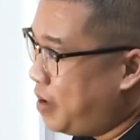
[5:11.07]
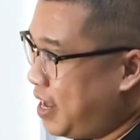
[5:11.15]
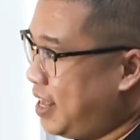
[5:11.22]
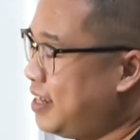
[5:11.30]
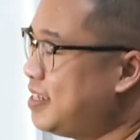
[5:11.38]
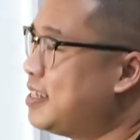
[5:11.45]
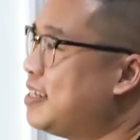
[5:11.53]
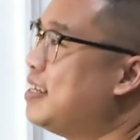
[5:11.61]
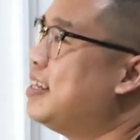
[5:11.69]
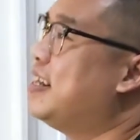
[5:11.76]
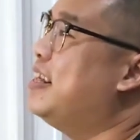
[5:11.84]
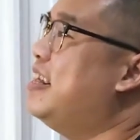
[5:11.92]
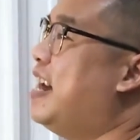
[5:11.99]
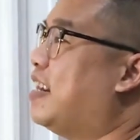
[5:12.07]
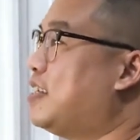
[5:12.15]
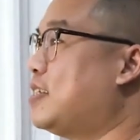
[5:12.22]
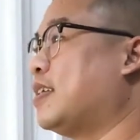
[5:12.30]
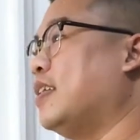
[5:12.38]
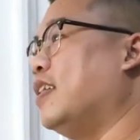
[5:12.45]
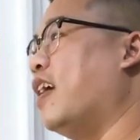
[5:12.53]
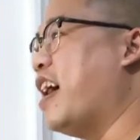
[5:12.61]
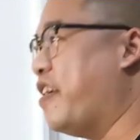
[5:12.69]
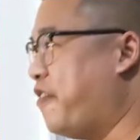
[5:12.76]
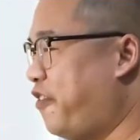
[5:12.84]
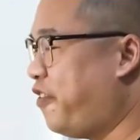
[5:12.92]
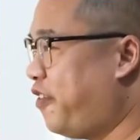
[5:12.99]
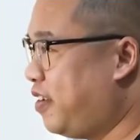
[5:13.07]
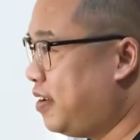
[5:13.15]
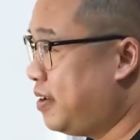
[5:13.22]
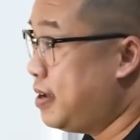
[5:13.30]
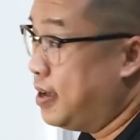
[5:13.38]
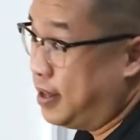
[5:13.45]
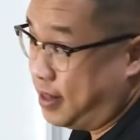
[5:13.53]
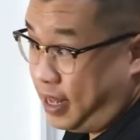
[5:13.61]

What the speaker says: it means that's life.